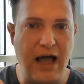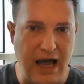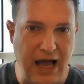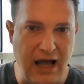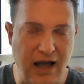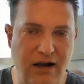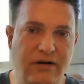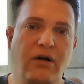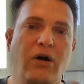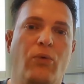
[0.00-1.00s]

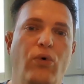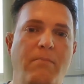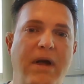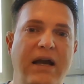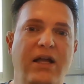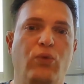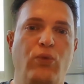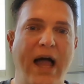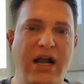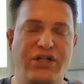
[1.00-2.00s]
And remaining
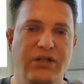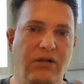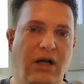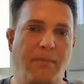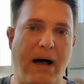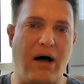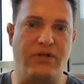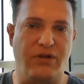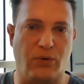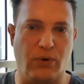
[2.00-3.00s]
rational
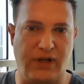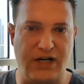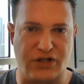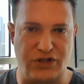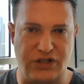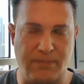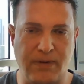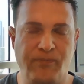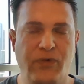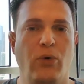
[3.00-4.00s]
about the
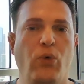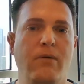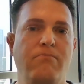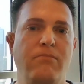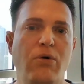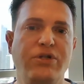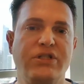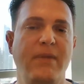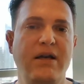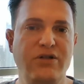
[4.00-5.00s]
relationship. What
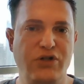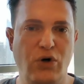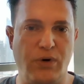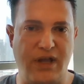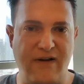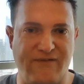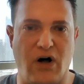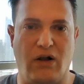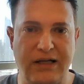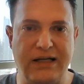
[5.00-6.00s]
most men do when they
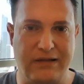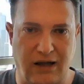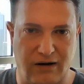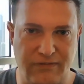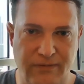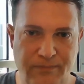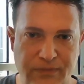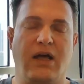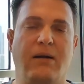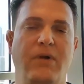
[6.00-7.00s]
fall in love,
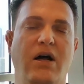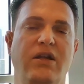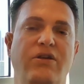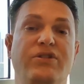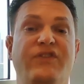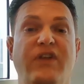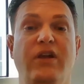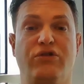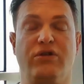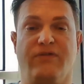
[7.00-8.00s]
and I'm not going to use this
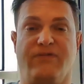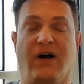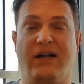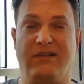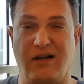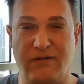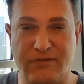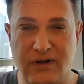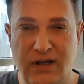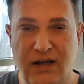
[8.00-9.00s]
video to define
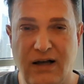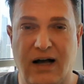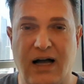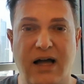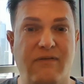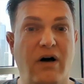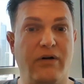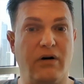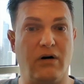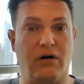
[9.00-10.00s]
love. I have
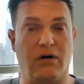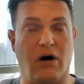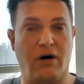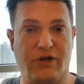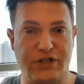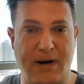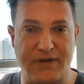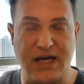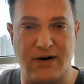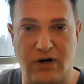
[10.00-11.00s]
other articles
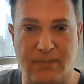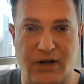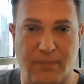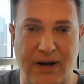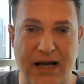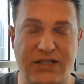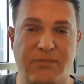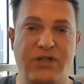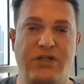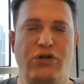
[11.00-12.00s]
about that I've written about in the past.
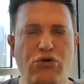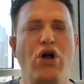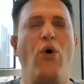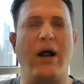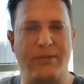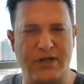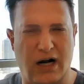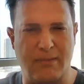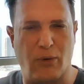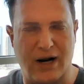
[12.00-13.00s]
You know what I'm
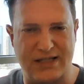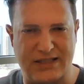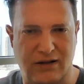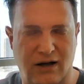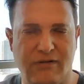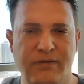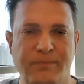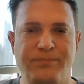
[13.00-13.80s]
talking about when I say love.